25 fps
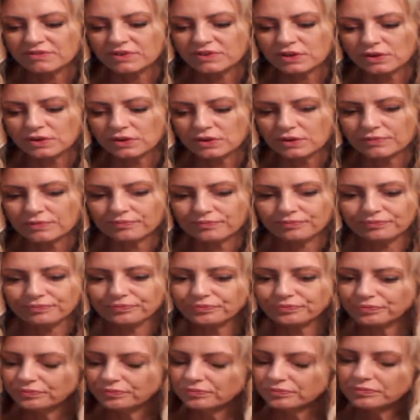you,
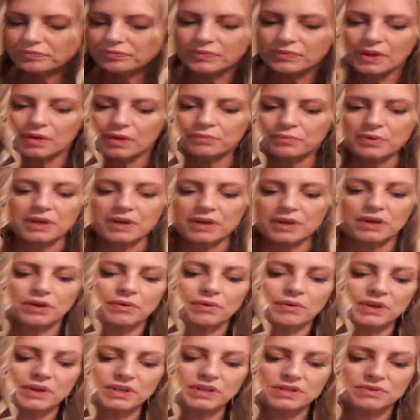we're
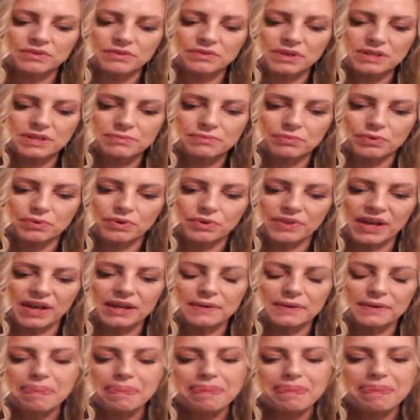going to explore that.